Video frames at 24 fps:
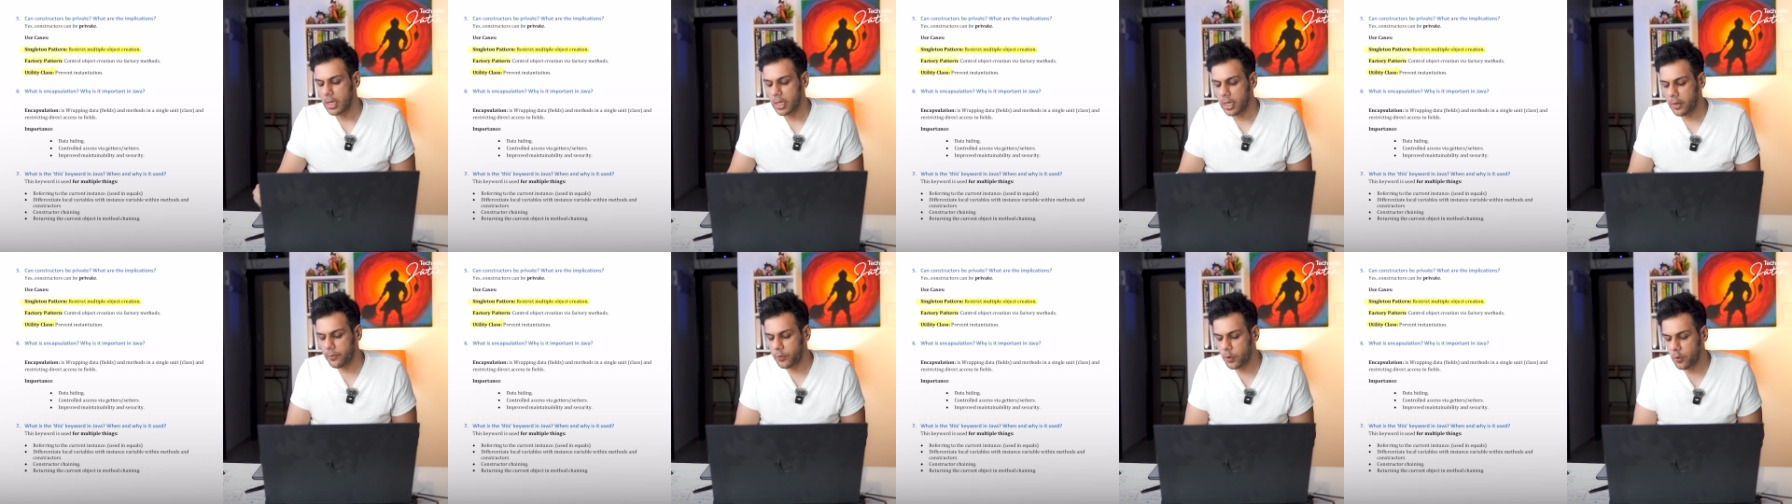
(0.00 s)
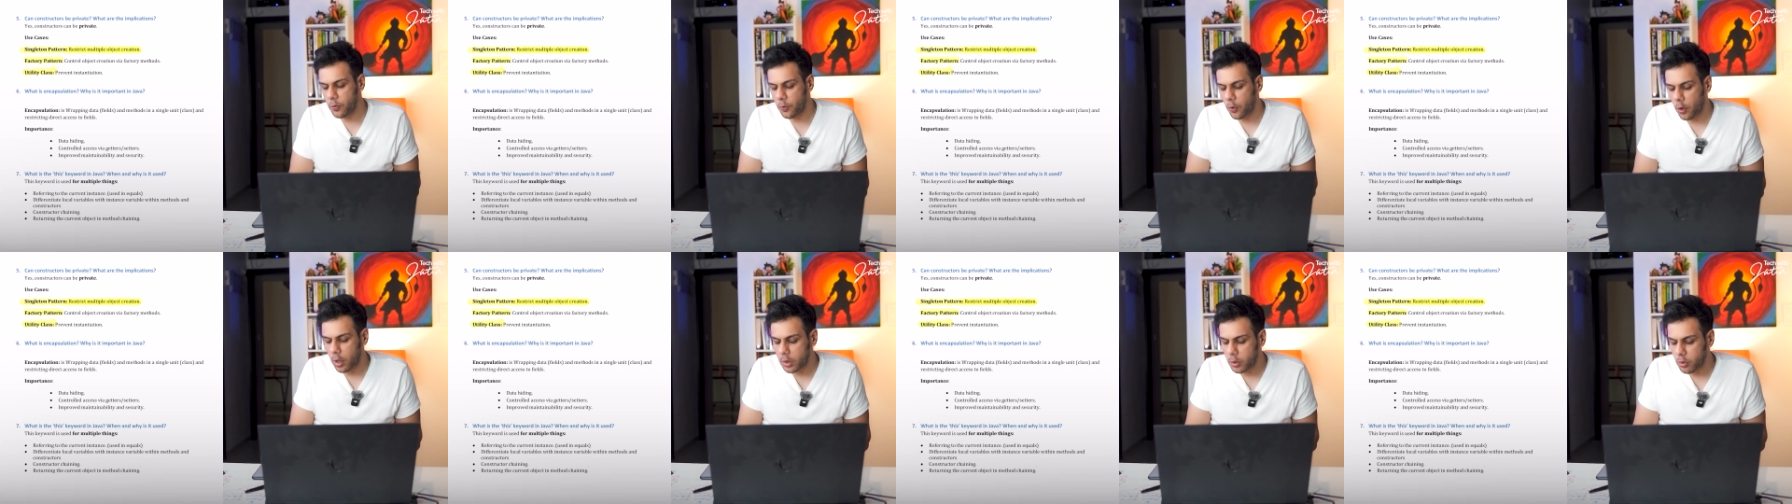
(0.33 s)
If you
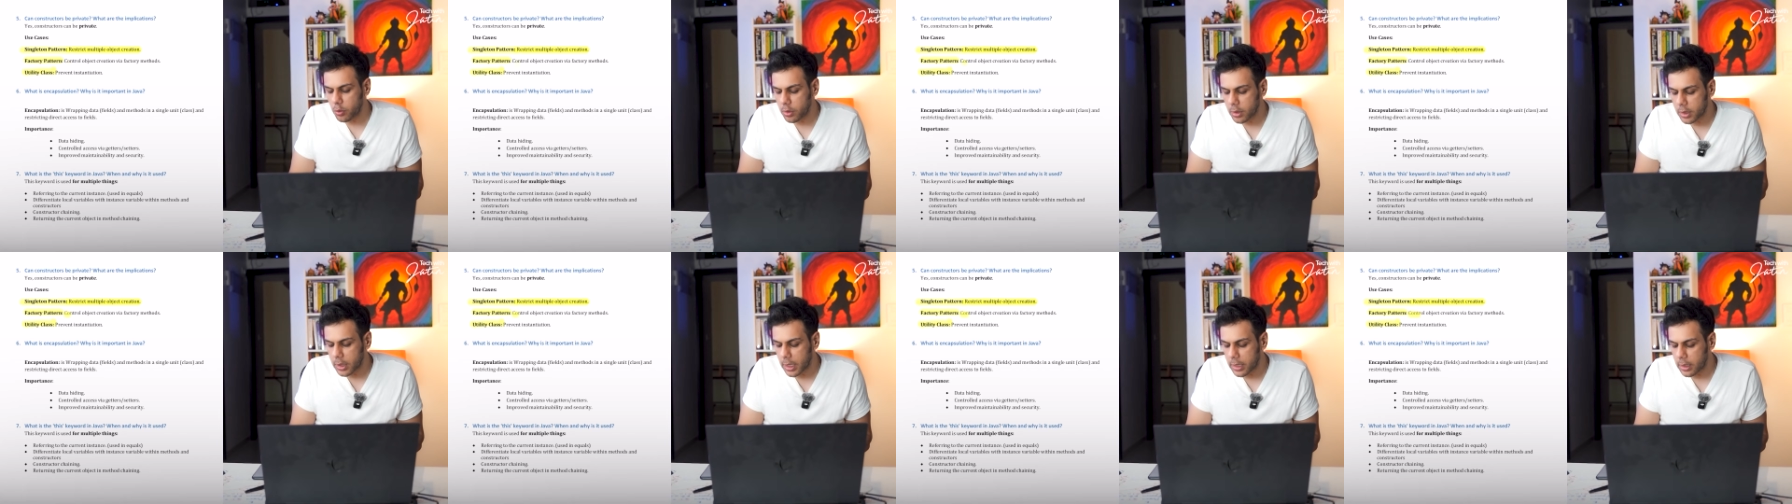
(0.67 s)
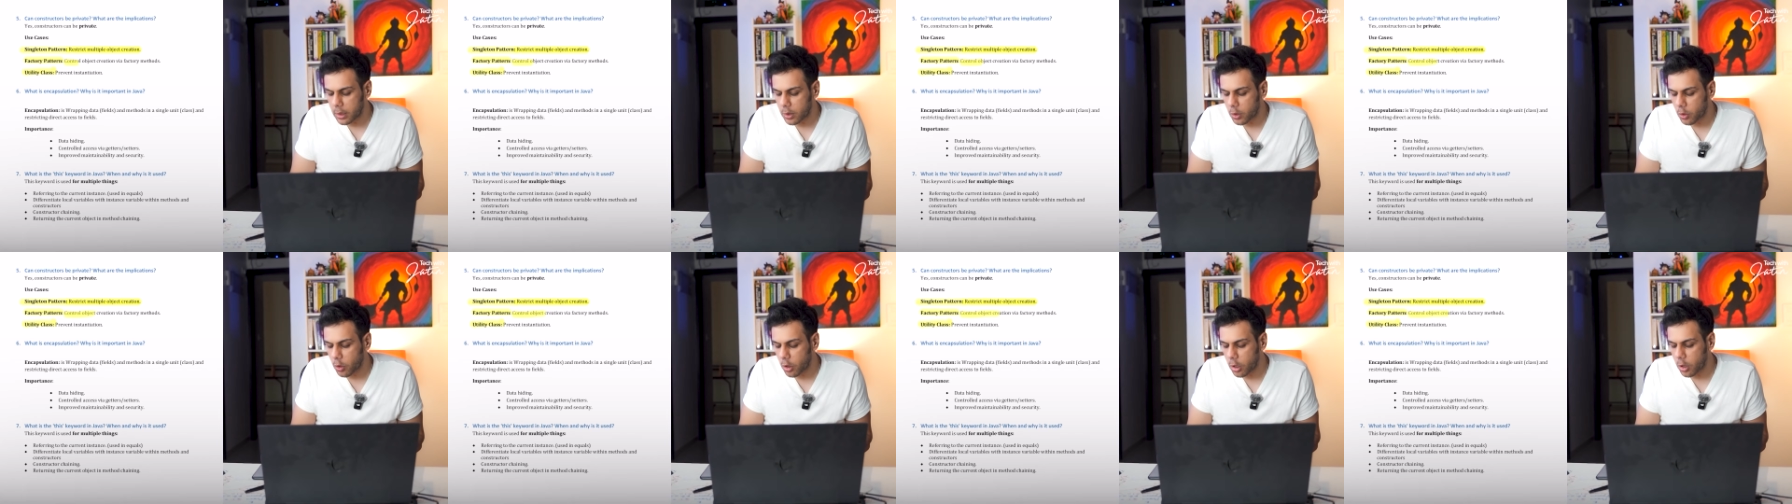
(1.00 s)
want to
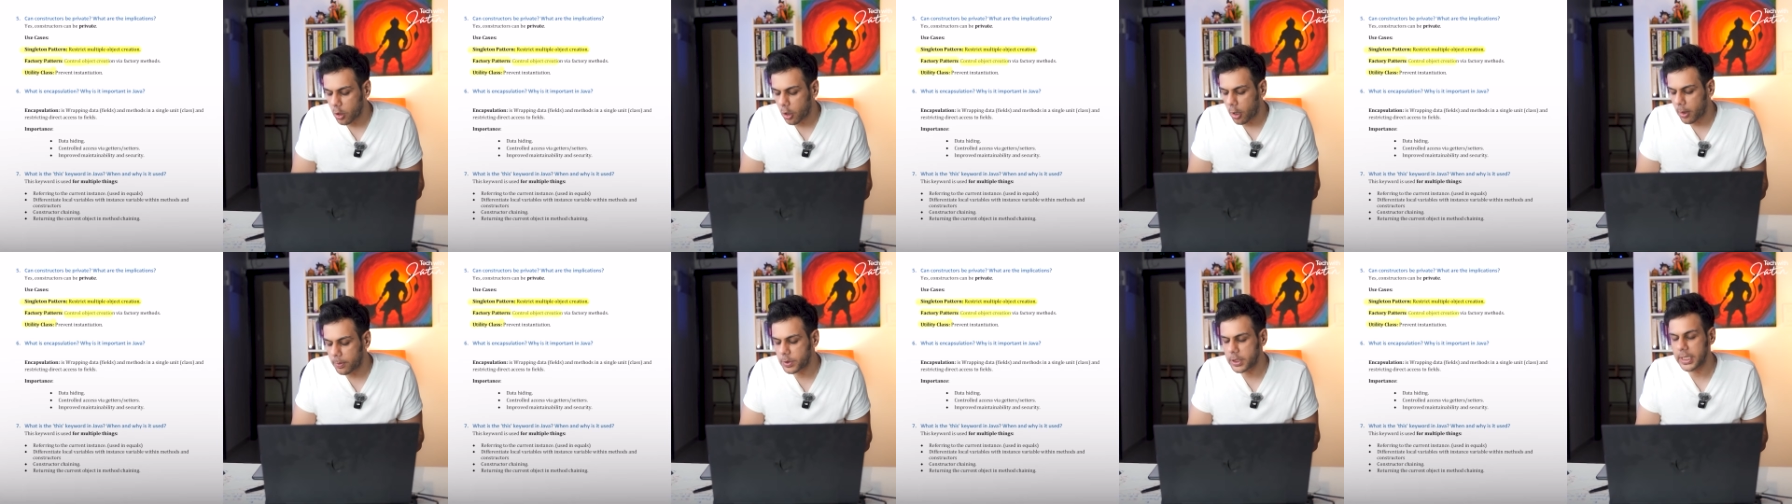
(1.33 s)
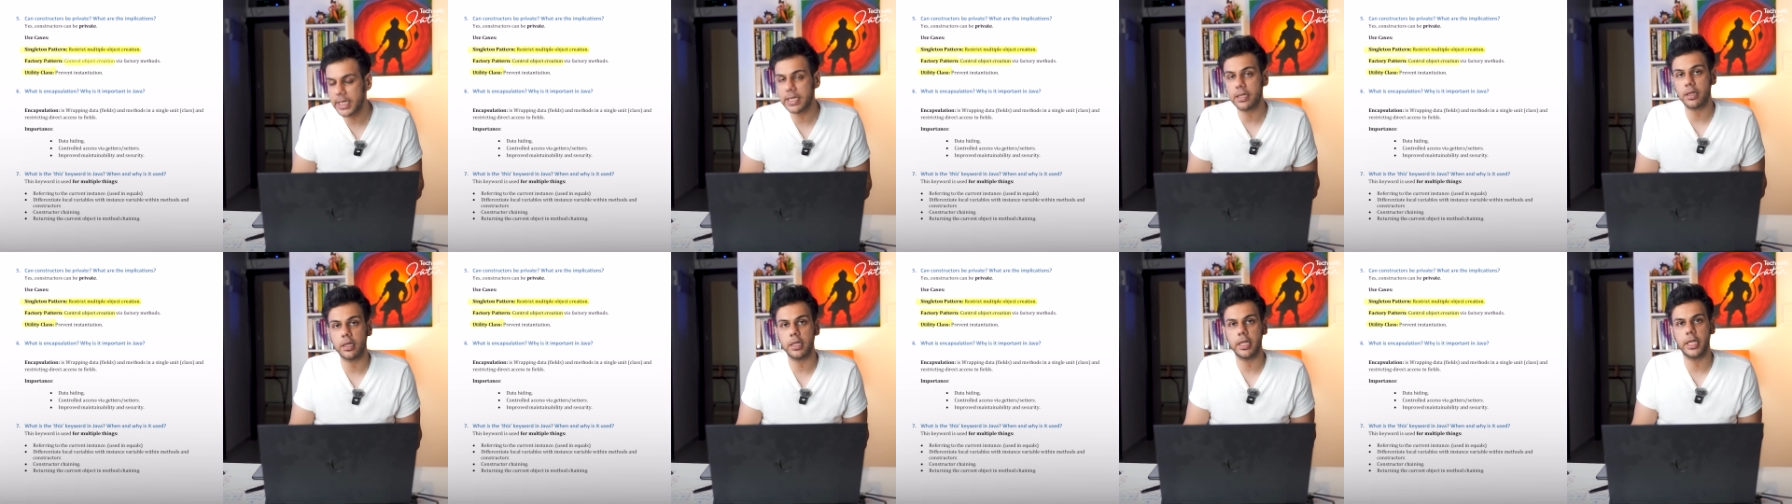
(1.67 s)
control
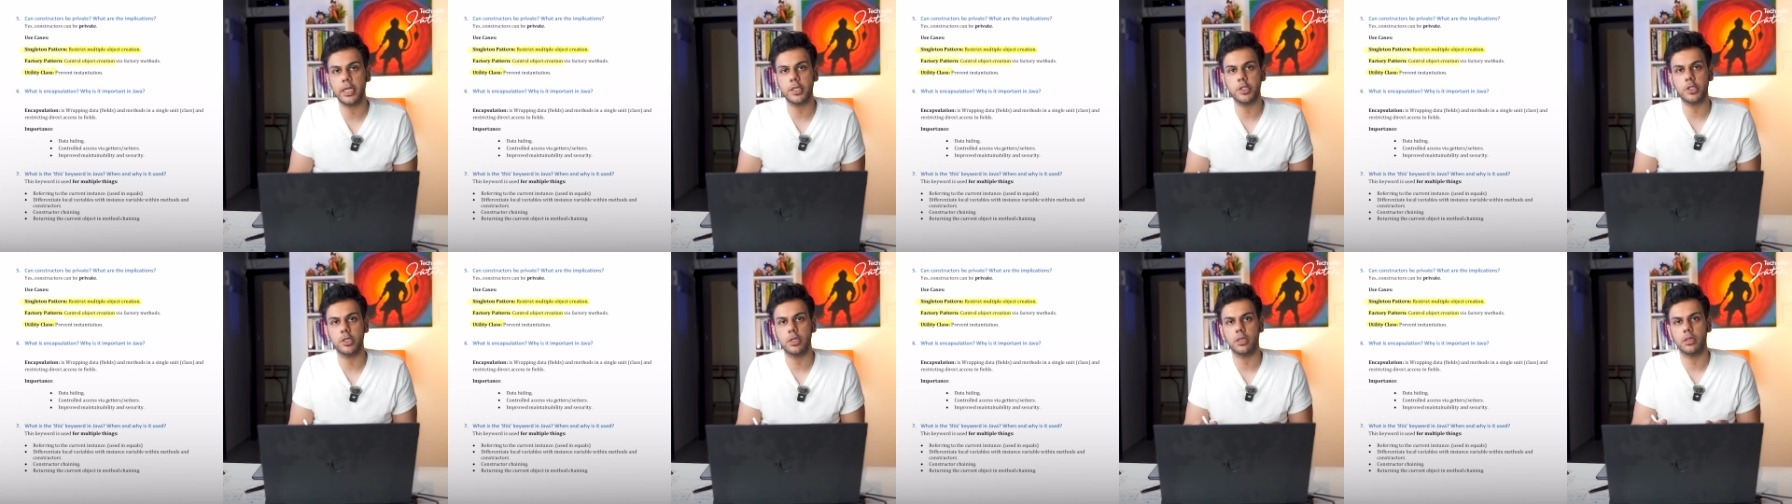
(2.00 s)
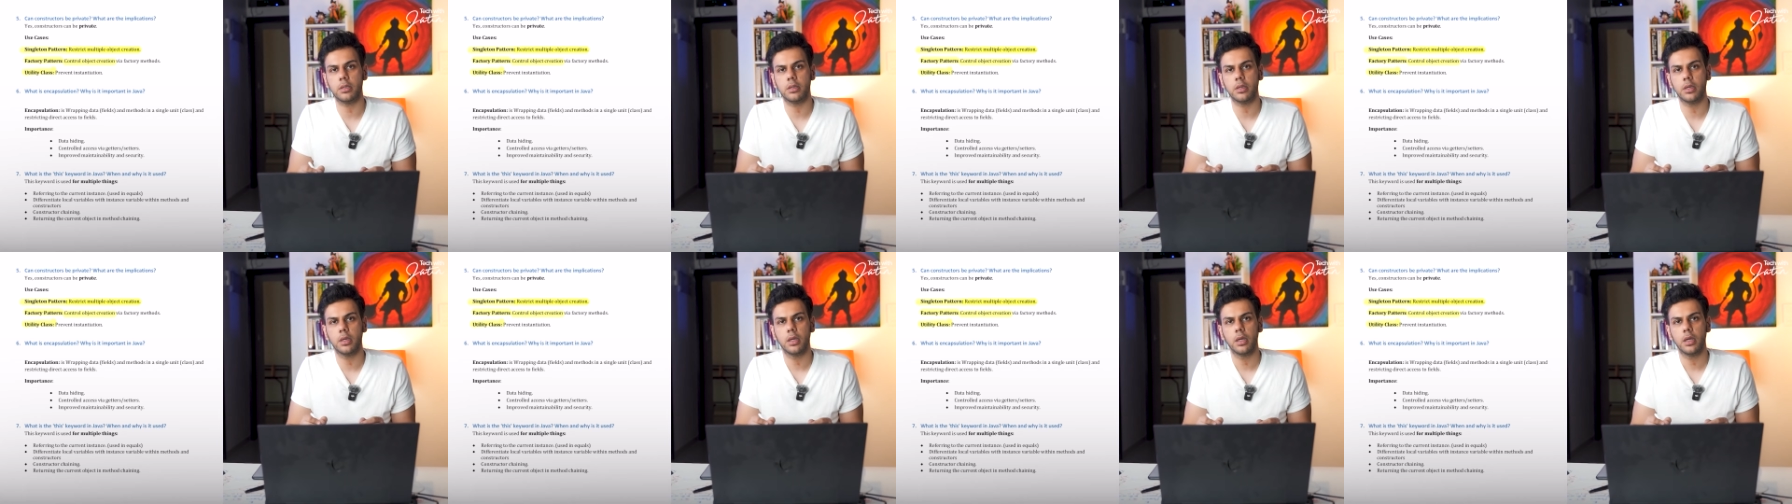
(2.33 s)
object
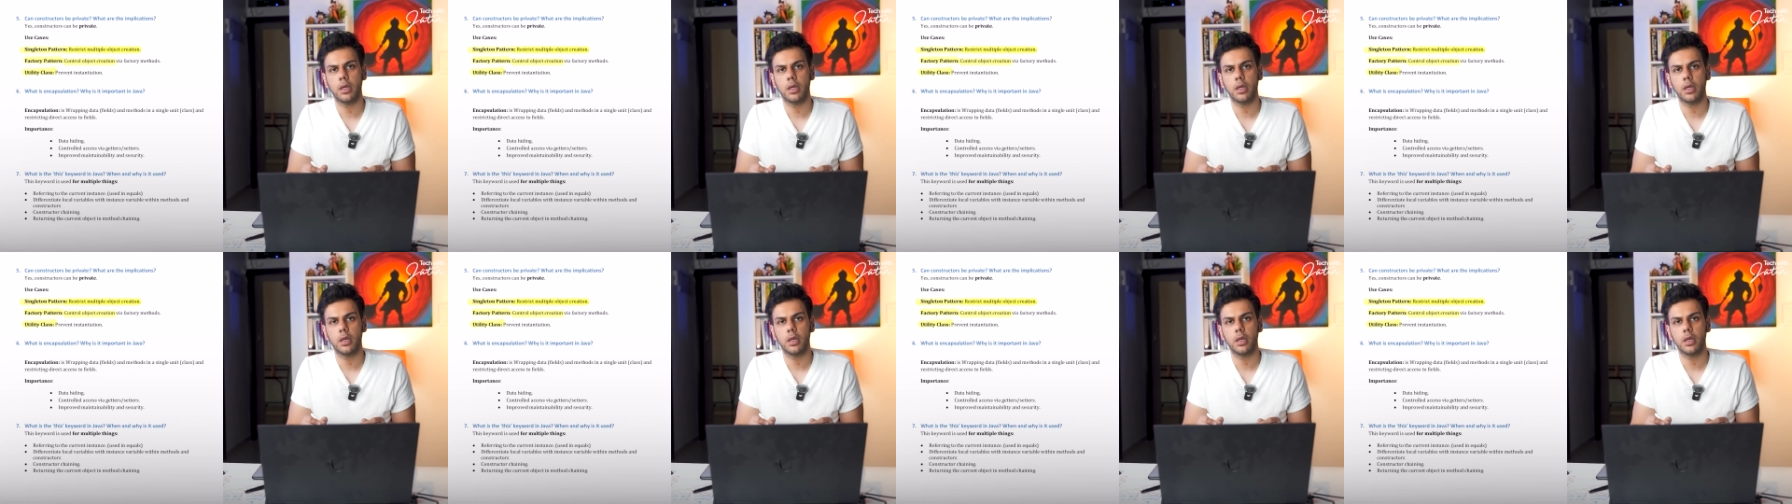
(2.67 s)
creation